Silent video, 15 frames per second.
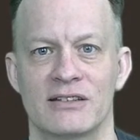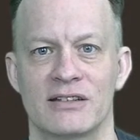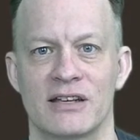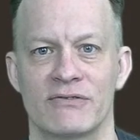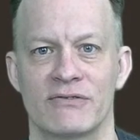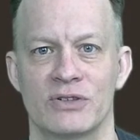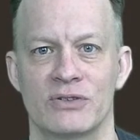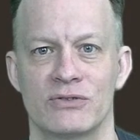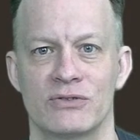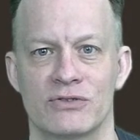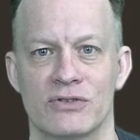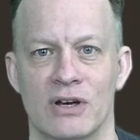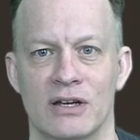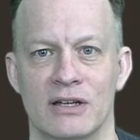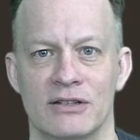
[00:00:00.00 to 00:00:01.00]
Have you
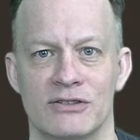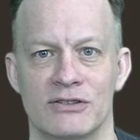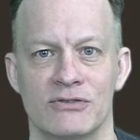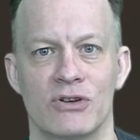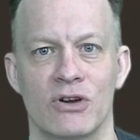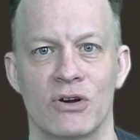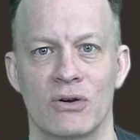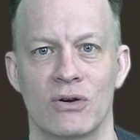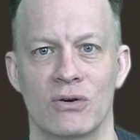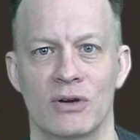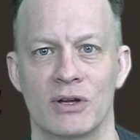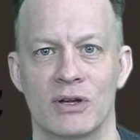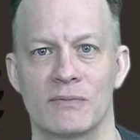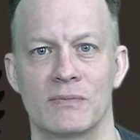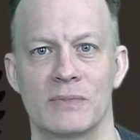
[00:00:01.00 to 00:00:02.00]
tried to go
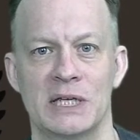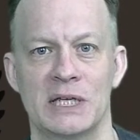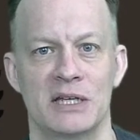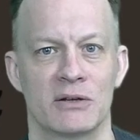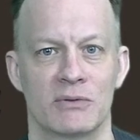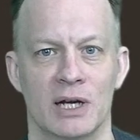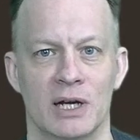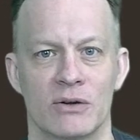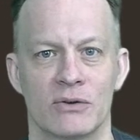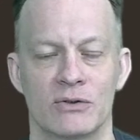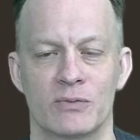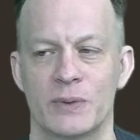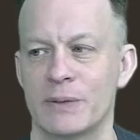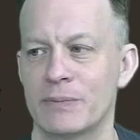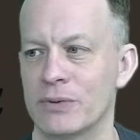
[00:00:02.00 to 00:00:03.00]
and be around
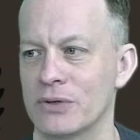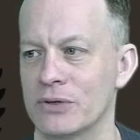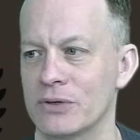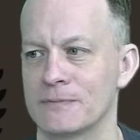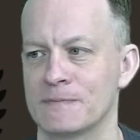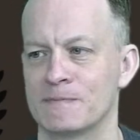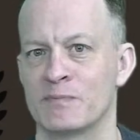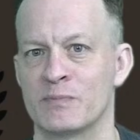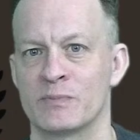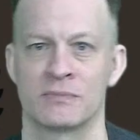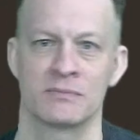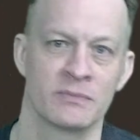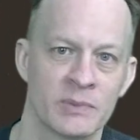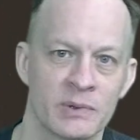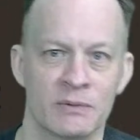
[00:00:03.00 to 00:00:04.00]
people?
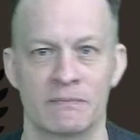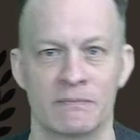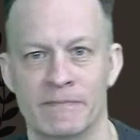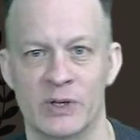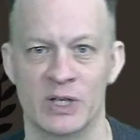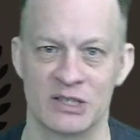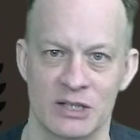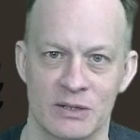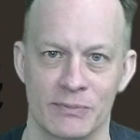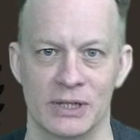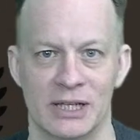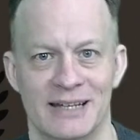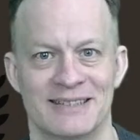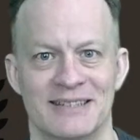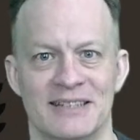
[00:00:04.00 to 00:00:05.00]
Is it
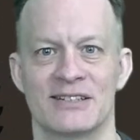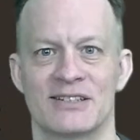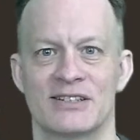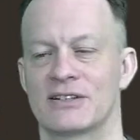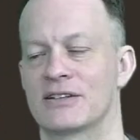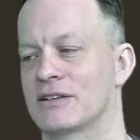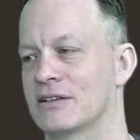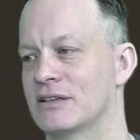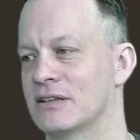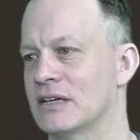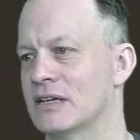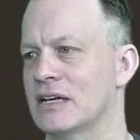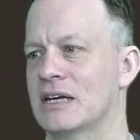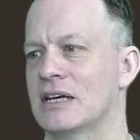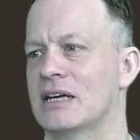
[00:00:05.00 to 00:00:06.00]
pleasant?
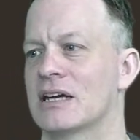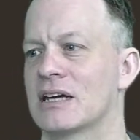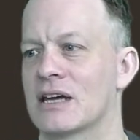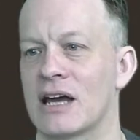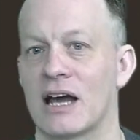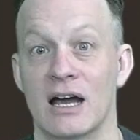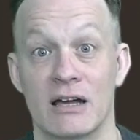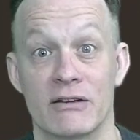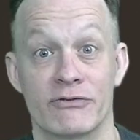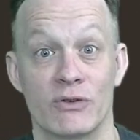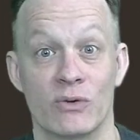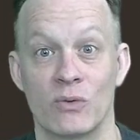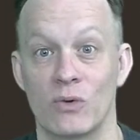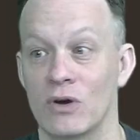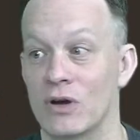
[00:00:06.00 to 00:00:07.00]
I, for
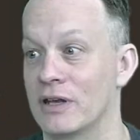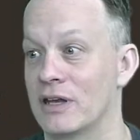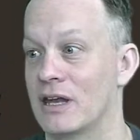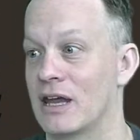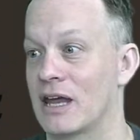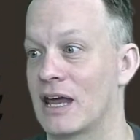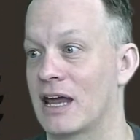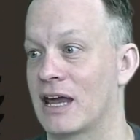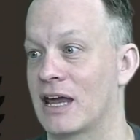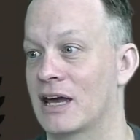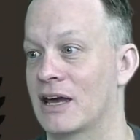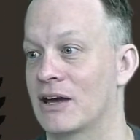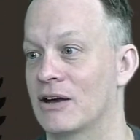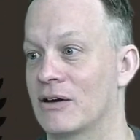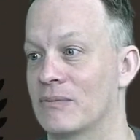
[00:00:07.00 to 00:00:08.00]
one,
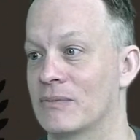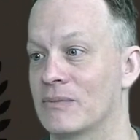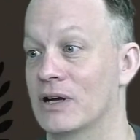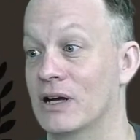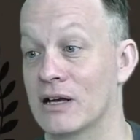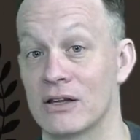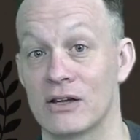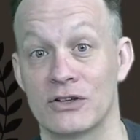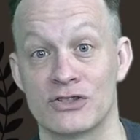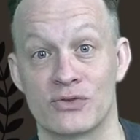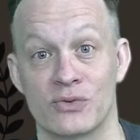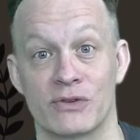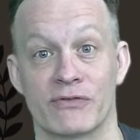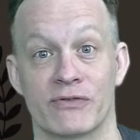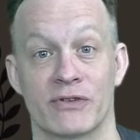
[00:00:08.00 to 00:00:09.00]
am lunch
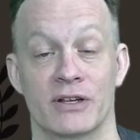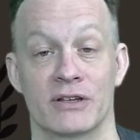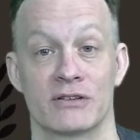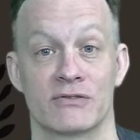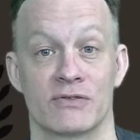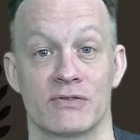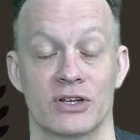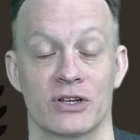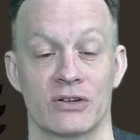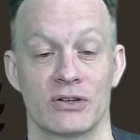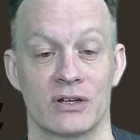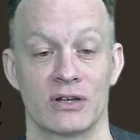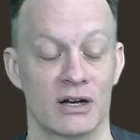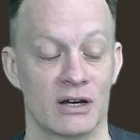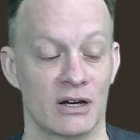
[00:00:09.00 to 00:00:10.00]
with friends. Very
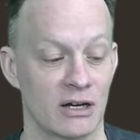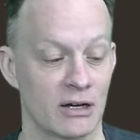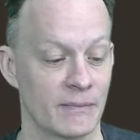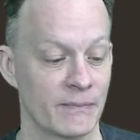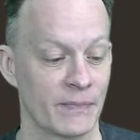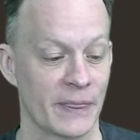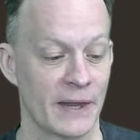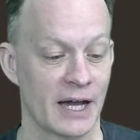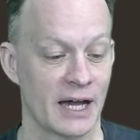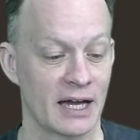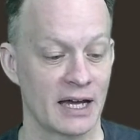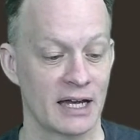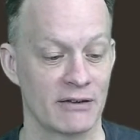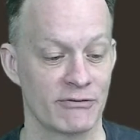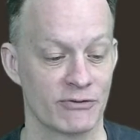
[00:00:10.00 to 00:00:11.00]
good.
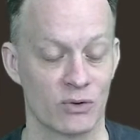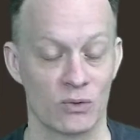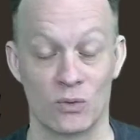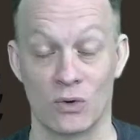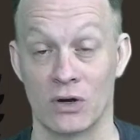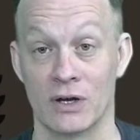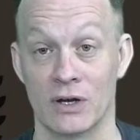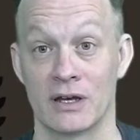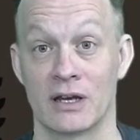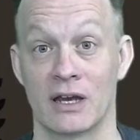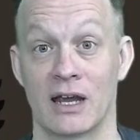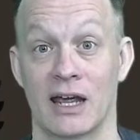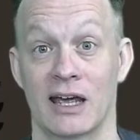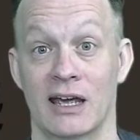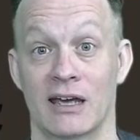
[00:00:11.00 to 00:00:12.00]
I, for one,
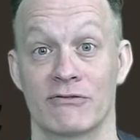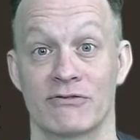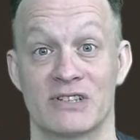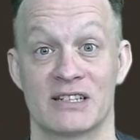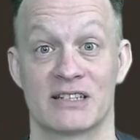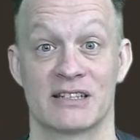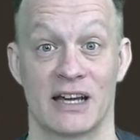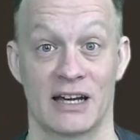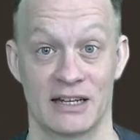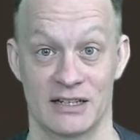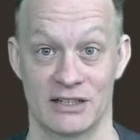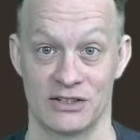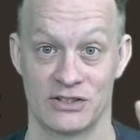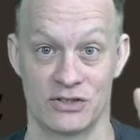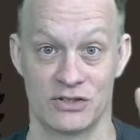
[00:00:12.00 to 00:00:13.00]
have
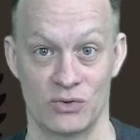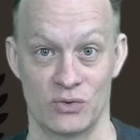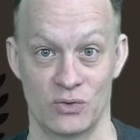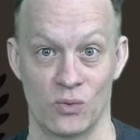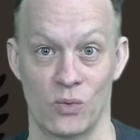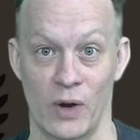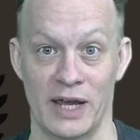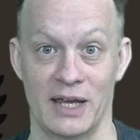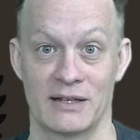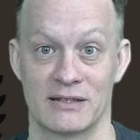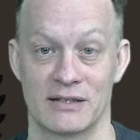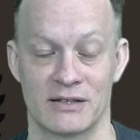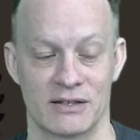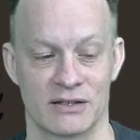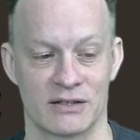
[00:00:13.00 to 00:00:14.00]
decided to
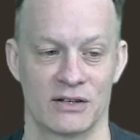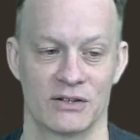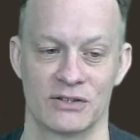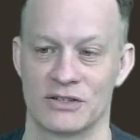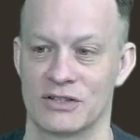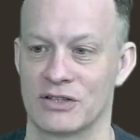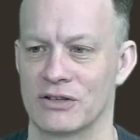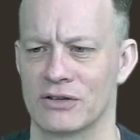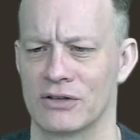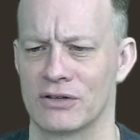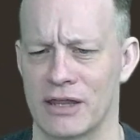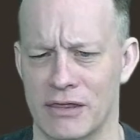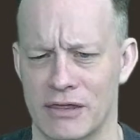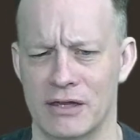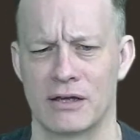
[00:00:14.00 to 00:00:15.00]
wait until I
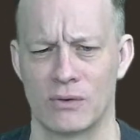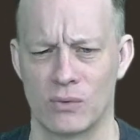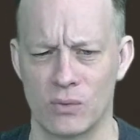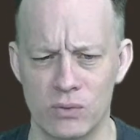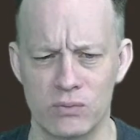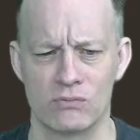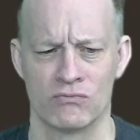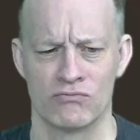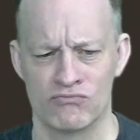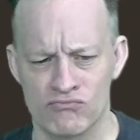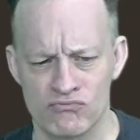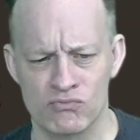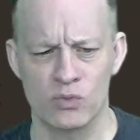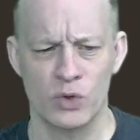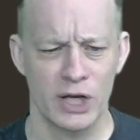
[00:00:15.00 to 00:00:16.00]
think
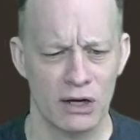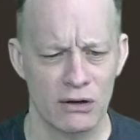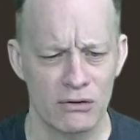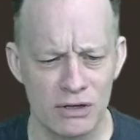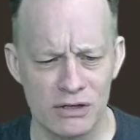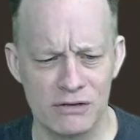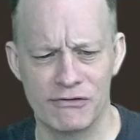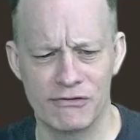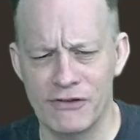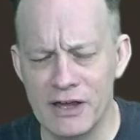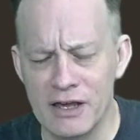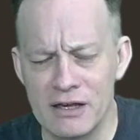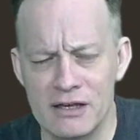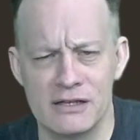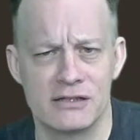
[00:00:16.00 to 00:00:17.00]
we are in
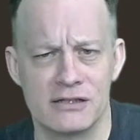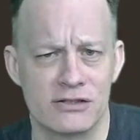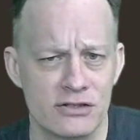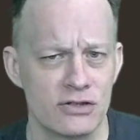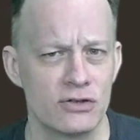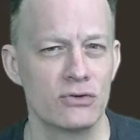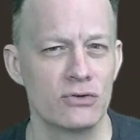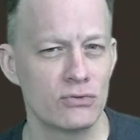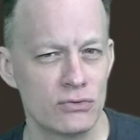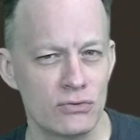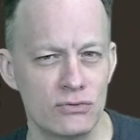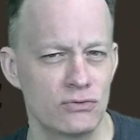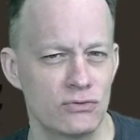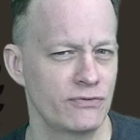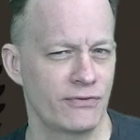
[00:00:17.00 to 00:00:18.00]
phase
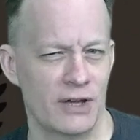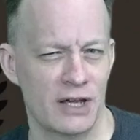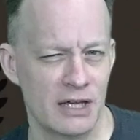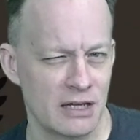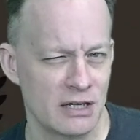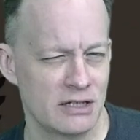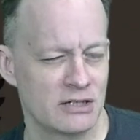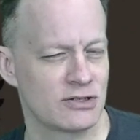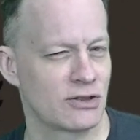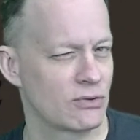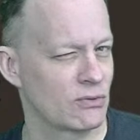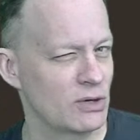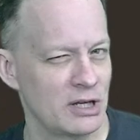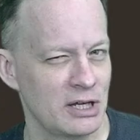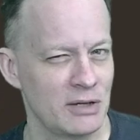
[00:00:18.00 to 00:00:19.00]
two, phase
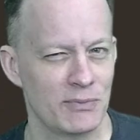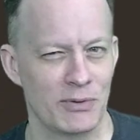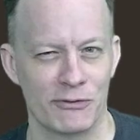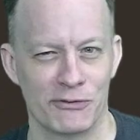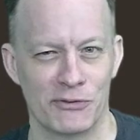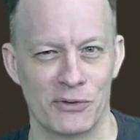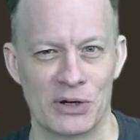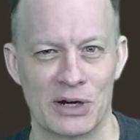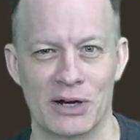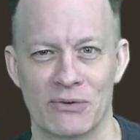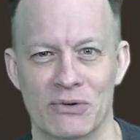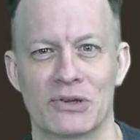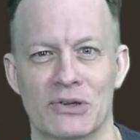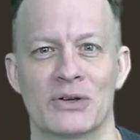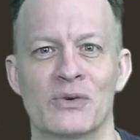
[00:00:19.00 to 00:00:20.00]
three before I
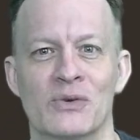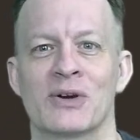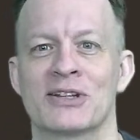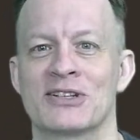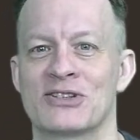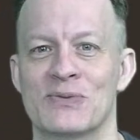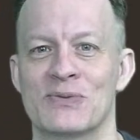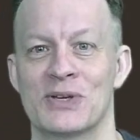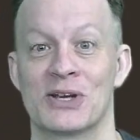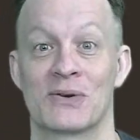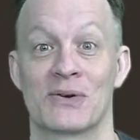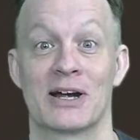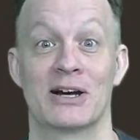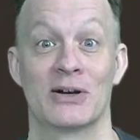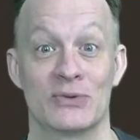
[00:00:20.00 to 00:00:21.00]
really want to be
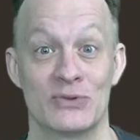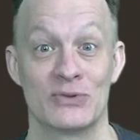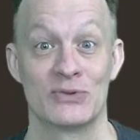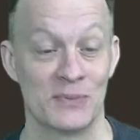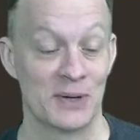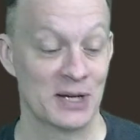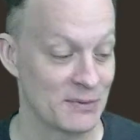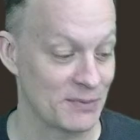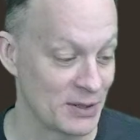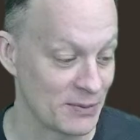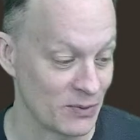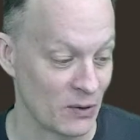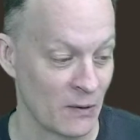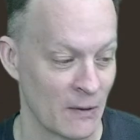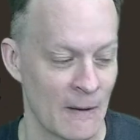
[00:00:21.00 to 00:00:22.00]
around too many
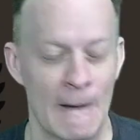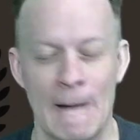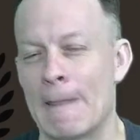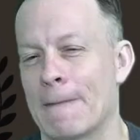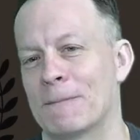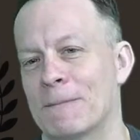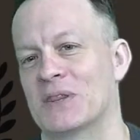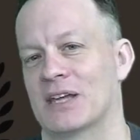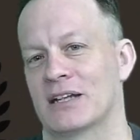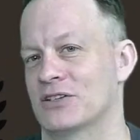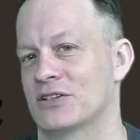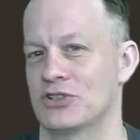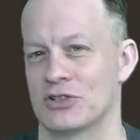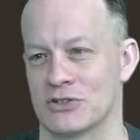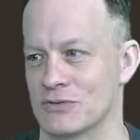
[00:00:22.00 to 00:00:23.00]
people. But that's
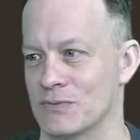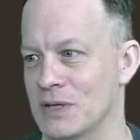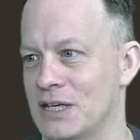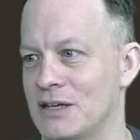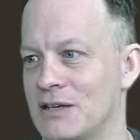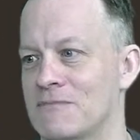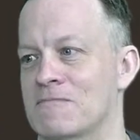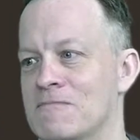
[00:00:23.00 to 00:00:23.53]
just me.